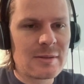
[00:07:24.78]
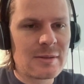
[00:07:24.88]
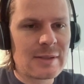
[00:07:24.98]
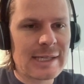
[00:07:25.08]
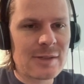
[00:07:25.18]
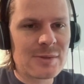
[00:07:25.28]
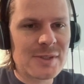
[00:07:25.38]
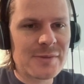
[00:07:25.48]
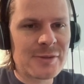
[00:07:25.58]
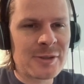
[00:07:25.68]
That
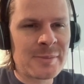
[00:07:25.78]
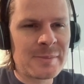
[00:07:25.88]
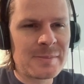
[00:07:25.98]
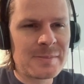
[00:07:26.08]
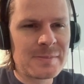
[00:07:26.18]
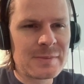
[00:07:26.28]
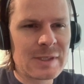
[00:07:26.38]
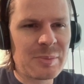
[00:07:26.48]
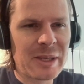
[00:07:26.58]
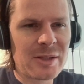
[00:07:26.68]
was from
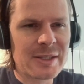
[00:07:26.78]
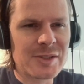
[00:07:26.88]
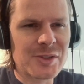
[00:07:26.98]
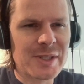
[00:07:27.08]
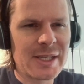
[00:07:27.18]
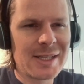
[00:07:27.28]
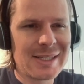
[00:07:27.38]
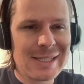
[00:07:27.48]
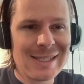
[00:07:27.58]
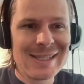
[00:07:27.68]
the Pelicans trade.
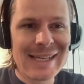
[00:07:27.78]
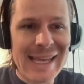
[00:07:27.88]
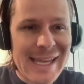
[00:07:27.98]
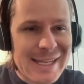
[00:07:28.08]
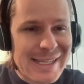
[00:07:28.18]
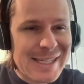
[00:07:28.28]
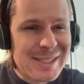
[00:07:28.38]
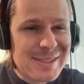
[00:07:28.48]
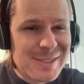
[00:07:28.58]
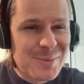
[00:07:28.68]
And
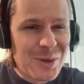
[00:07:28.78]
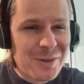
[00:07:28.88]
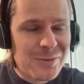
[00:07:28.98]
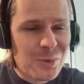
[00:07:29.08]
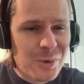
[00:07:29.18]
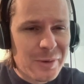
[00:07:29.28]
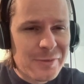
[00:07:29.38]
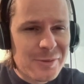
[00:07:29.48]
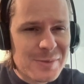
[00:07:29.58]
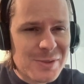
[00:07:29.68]
a small forward
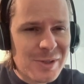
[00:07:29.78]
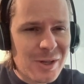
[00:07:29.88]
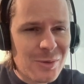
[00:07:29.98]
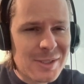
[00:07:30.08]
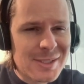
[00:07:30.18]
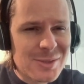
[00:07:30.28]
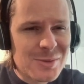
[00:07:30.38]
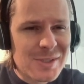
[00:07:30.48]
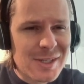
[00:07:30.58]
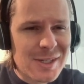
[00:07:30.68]
from Toronto went to
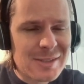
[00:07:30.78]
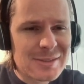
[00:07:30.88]
Utah?